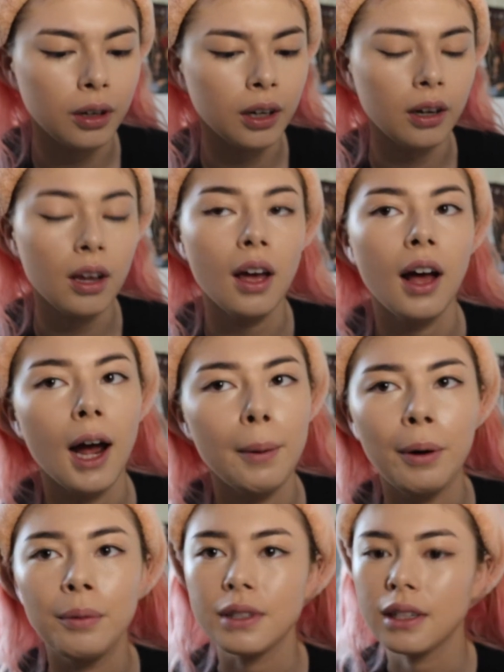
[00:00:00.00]
and I'm
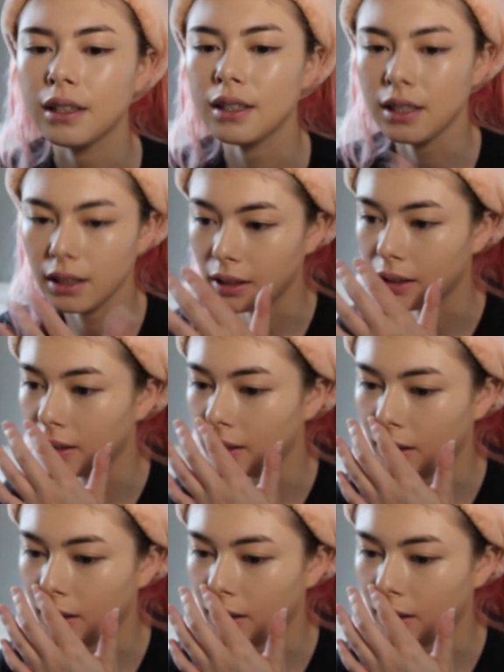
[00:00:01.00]
almost 19,